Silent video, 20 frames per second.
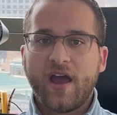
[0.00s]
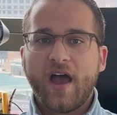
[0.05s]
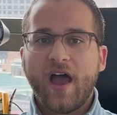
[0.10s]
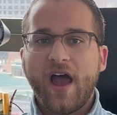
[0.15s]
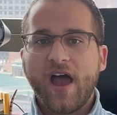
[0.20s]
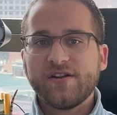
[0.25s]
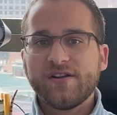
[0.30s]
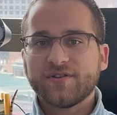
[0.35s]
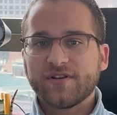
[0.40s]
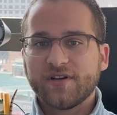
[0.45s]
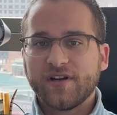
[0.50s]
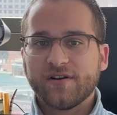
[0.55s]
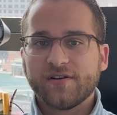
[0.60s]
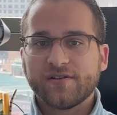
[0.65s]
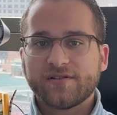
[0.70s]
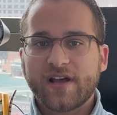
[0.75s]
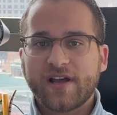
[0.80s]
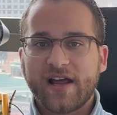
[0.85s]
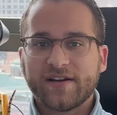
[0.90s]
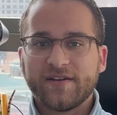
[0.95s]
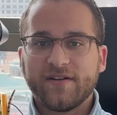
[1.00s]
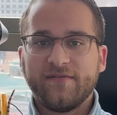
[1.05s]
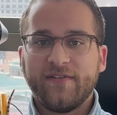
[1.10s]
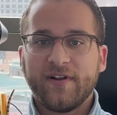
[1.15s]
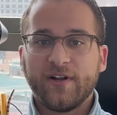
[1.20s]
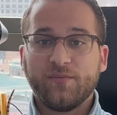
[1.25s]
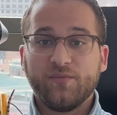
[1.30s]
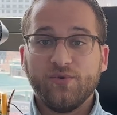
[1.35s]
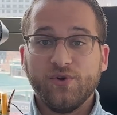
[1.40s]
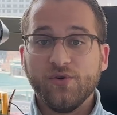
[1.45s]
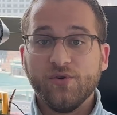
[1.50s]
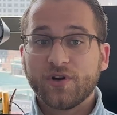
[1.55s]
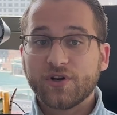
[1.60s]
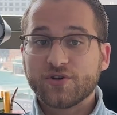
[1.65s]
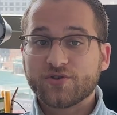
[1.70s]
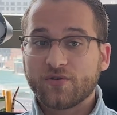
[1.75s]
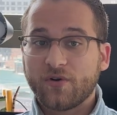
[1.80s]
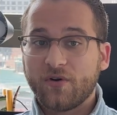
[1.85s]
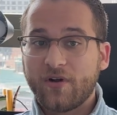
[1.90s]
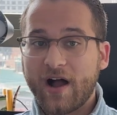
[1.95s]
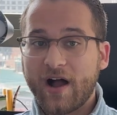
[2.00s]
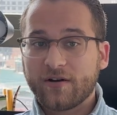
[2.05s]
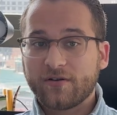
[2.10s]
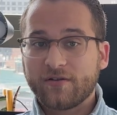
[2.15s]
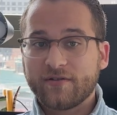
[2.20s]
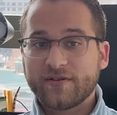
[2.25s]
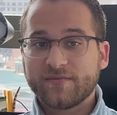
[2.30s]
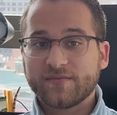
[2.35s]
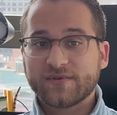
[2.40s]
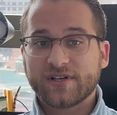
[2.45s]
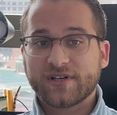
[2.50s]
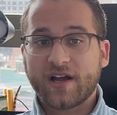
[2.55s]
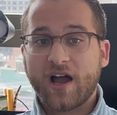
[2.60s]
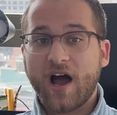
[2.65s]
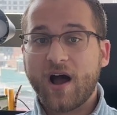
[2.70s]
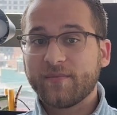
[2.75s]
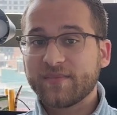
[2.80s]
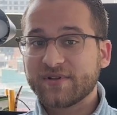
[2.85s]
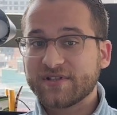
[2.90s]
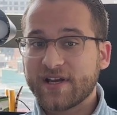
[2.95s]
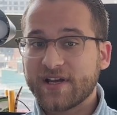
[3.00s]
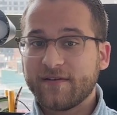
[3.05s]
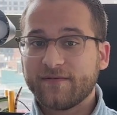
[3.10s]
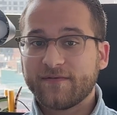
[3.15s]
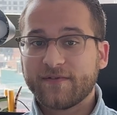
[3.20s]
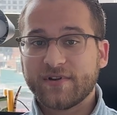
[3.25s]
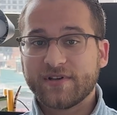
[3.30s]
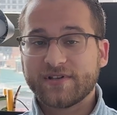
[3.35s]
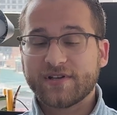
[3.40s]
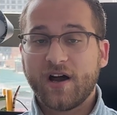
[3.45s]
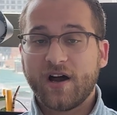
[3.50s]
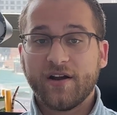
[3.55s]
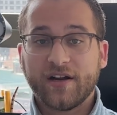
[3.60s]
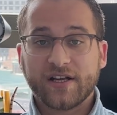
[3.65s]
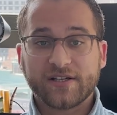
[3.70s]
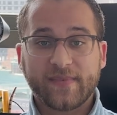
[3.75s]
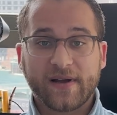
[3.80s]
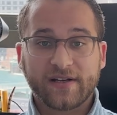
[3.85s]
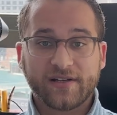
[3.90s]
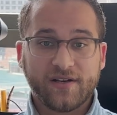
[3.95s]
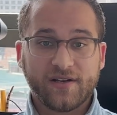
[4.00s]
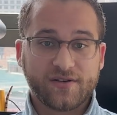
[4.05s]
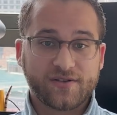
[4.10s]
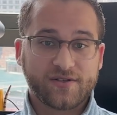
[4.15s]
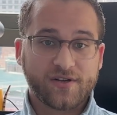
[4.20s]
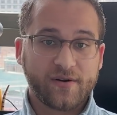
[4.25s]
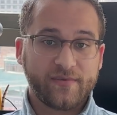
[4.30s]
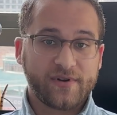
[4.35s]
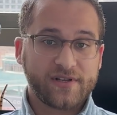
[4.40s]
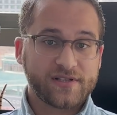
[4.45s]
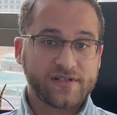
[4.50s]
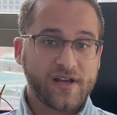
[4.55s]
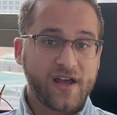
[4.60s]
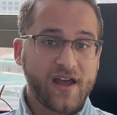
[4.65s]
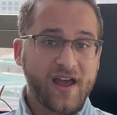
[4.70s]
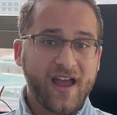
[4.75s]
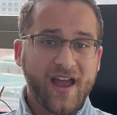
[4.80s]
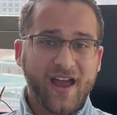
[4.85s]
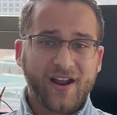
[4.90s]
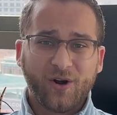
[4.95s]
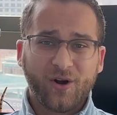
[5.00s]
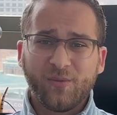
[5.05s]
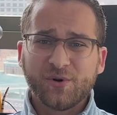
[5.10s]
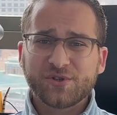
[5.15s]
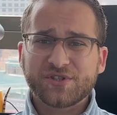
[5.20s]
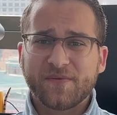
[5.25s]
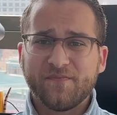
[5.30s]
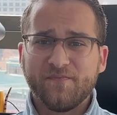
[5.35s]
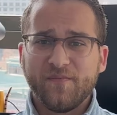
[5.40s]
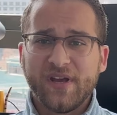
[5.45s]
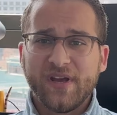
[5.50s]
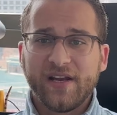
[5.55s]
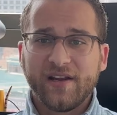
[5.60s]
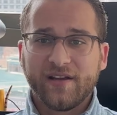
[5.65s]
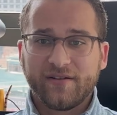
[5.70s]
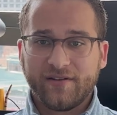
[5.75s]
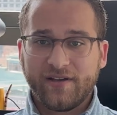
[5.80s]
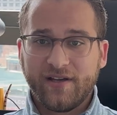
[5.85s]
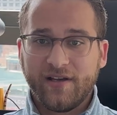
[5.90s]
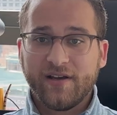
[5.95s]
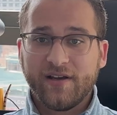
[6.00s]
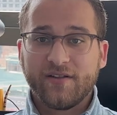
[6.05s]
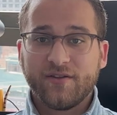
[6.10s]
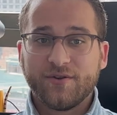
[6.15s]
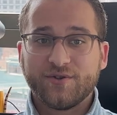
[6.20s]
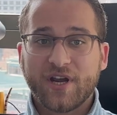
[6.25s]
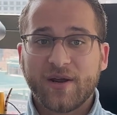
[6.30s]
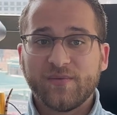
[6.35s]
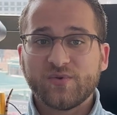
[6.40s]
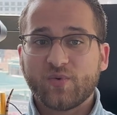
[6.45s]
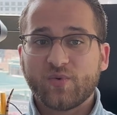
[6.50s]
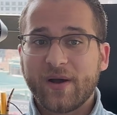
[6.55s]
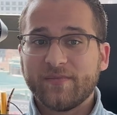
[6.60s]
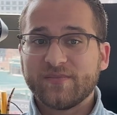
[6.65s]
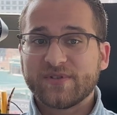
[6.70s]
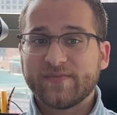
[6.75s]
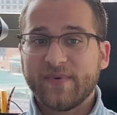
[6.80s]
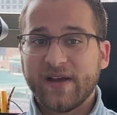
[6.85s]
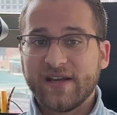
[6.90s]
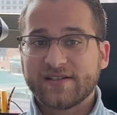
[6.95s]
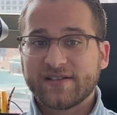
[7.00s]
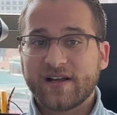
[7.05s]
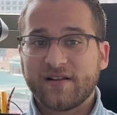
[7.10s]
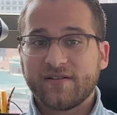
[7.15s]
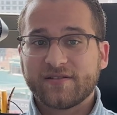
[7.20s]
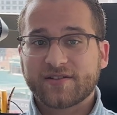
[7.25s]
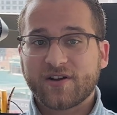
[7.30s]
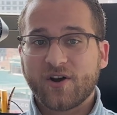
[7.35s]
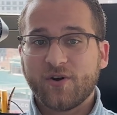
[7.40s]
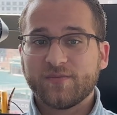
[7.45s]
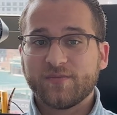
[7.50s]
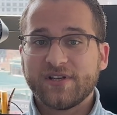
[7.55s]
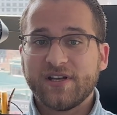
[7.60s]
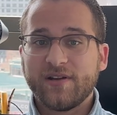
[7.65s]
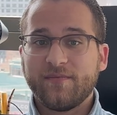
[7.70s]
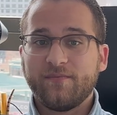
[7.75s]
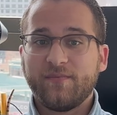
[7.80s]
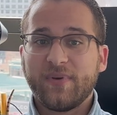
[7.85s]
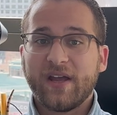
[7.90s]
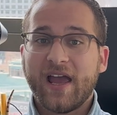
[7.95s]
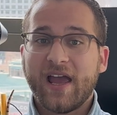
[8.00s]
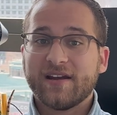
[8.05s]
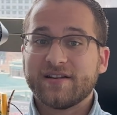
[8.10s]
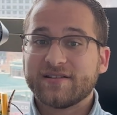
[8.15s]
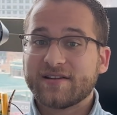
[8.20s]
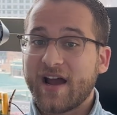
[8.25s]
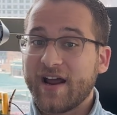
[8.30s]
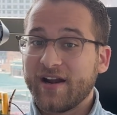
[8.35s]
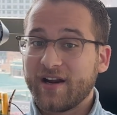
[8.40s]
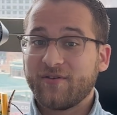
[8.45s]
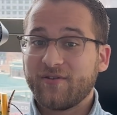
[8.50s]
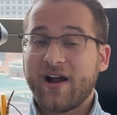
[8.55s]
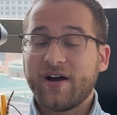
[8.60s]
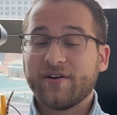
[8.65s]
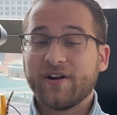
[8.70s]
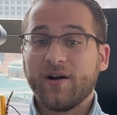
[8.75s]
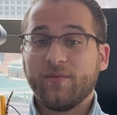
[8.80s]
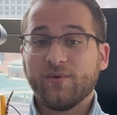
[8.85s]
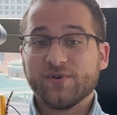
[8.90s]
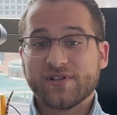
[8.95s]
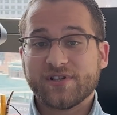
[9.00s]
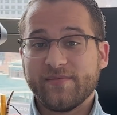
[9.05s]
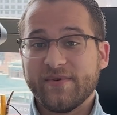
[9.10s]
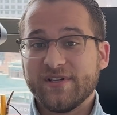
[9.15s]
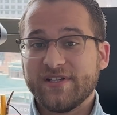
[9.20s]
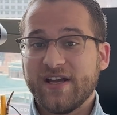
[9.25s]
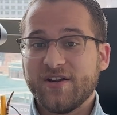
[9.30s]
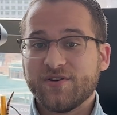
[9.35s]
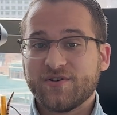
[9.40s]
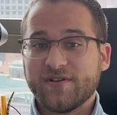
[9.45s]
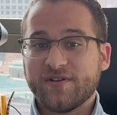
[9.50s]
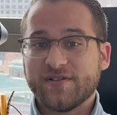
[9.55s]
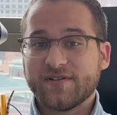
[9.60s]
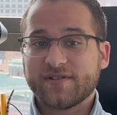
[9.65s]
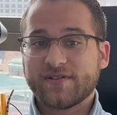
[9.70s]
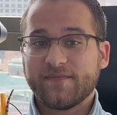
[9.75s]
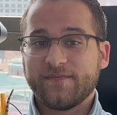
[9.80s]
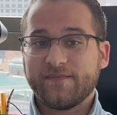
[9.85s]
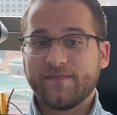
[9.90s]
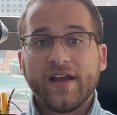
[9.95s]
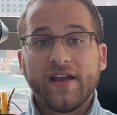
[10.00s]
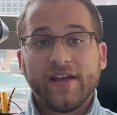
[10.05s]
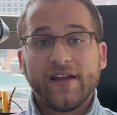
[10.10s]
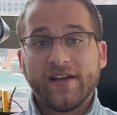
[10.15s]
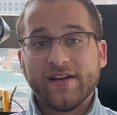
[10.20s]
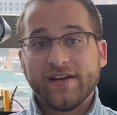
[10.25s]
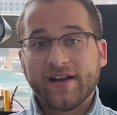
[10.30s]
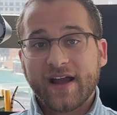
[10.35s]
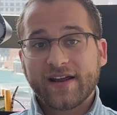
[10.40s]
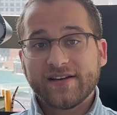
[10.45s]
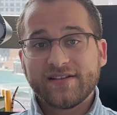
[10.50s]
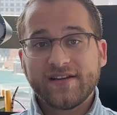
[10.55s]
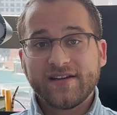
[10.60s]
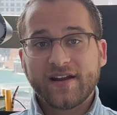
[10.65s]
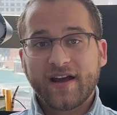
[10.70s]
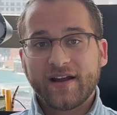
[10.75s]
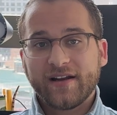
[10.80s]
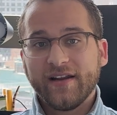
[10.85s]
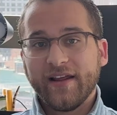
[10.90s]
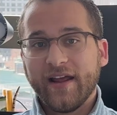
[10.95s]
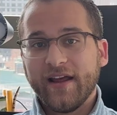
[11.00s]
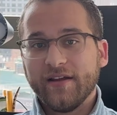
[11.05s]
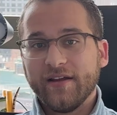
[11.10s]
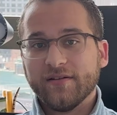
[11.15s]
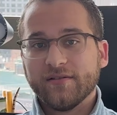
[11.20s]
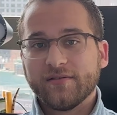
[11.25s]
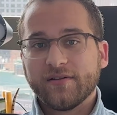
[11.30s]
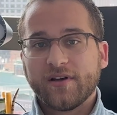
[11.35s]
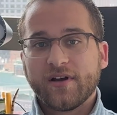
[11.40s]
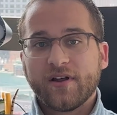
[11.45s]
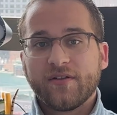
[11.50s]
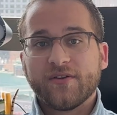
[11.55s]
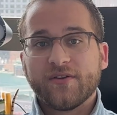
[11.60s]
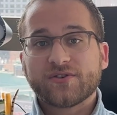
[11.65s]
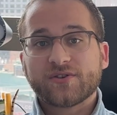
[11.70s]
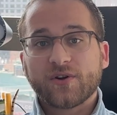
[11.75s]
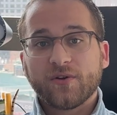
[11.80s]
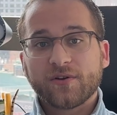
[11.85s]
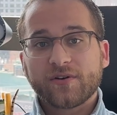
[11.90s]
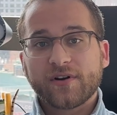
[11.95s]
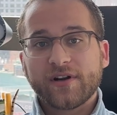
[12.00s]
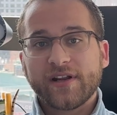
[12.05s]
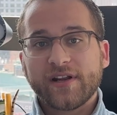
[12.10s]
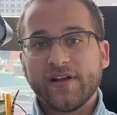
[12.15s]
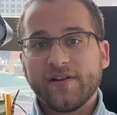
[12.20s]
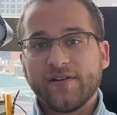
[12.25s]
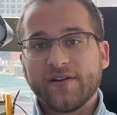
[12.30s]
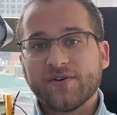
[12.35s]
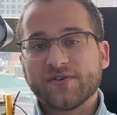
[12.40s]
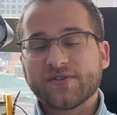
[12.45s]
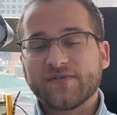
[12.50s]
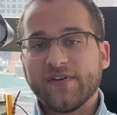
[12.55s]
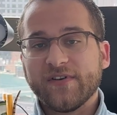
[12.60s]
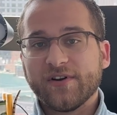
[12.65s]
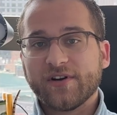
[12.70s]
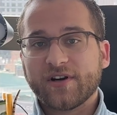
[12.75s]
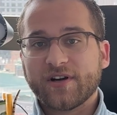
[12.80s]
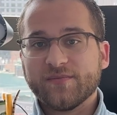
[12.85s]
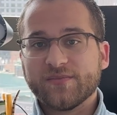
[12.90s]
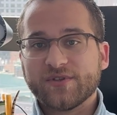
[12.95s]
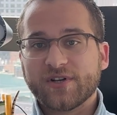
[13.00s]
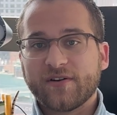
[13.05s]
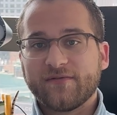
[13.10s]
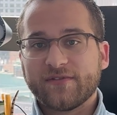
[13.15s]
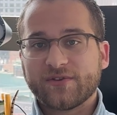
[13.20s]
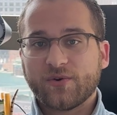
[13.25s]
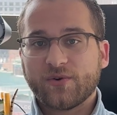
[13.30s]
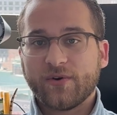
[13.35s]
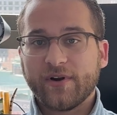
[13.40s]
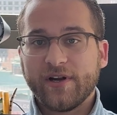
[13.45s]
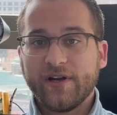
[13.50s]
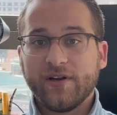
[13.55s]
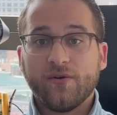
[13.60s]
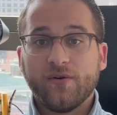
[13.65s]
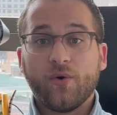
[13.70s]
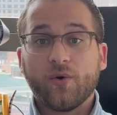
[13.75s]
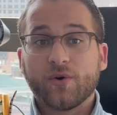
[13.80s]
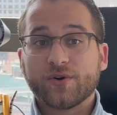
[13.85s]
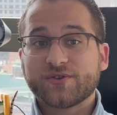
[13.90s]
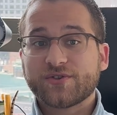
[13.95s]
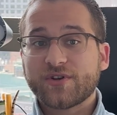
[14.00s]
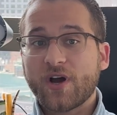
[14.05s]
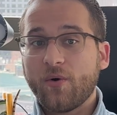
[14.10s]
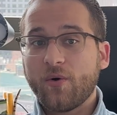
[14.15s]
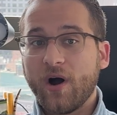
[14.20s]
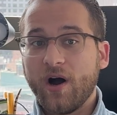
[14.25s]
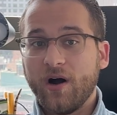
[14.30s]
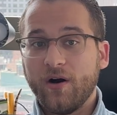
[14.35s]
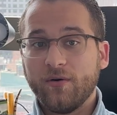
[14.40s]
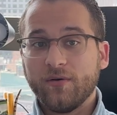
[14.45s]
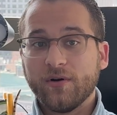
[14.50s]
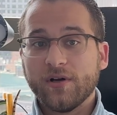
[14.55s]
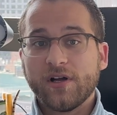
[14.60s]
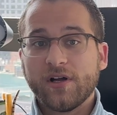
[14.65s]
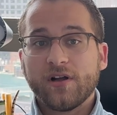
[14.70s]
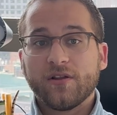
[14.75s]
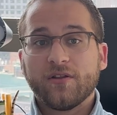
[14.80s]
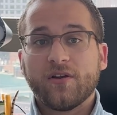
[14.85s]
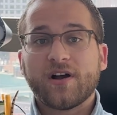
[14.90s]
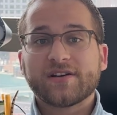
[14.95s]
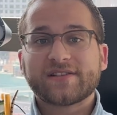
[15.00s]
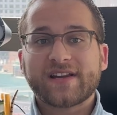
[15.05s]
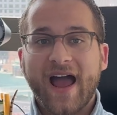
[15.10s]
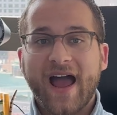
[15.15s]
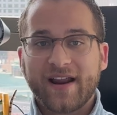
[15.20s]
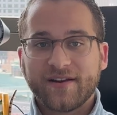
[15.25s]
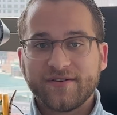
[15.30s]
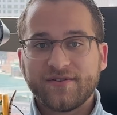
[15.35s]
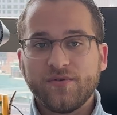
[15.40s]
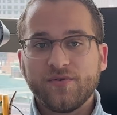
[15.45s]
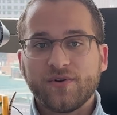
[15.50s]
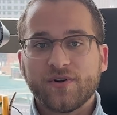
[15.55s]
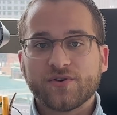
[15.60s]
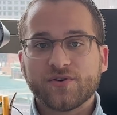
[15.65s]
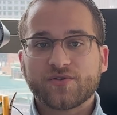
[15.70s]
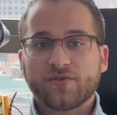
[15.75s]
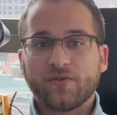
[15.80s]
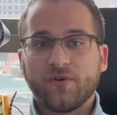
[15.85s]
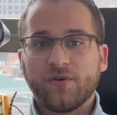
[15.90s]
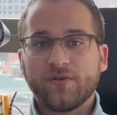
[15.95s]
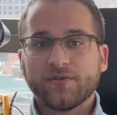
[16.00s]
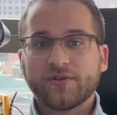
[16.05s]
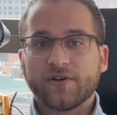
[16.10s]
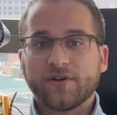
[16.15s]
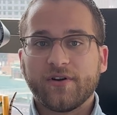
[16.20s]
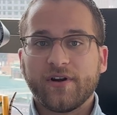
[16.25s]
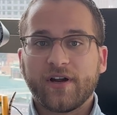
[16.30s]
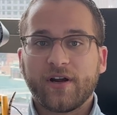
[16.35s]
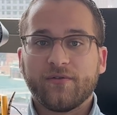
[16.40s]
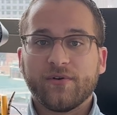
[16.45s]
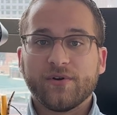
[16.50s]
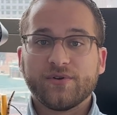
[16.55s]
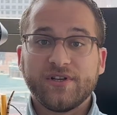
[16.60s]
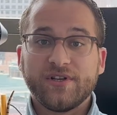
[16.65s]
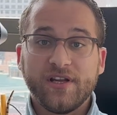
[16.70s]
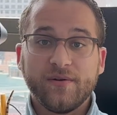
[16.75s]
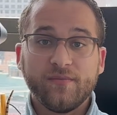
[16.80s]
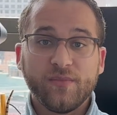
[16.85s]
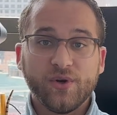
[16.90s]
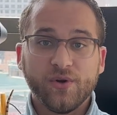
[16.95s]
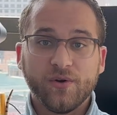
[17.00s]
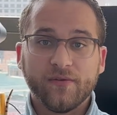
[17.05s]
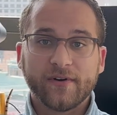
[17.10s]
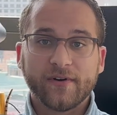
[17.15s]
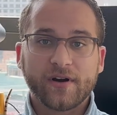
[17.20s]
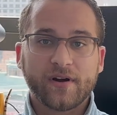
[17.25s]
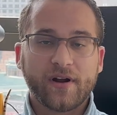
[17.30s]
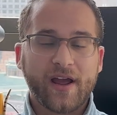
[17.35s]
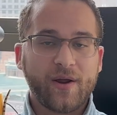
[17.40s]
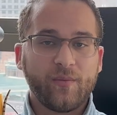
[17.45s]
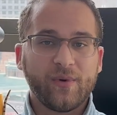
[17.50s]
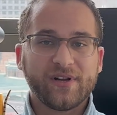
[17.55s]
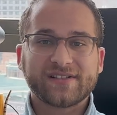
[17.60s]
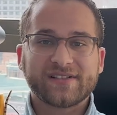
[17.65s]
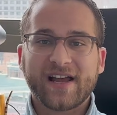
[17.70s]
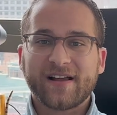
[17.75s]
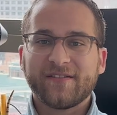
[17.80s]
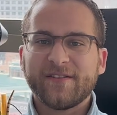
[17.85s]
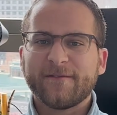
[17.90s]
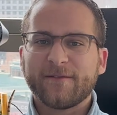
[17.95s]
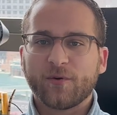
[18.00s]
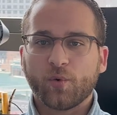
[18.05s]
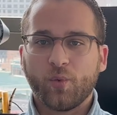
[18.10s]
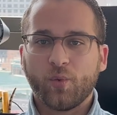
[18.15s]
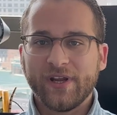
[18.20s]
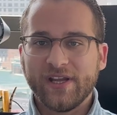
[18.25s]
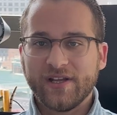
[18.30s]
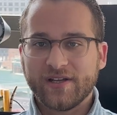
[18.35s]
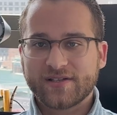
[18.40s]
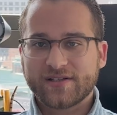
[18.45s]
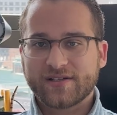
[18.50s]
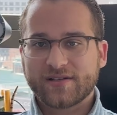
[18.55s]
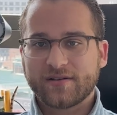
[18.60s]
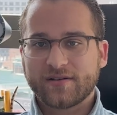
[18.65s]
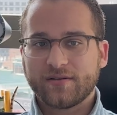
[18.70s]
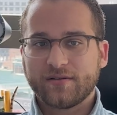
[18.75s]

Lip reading: Engineers had to develop new control algorithms to compensate for this unexpected disturbance, and almost immediately, the James Webb Space Telescope team began designing around Hubble's limitations. In 1998, the Solar and Heliospheric Observatory, or SOHO, lost attitude control during a routine maneuver and went silent for weeks.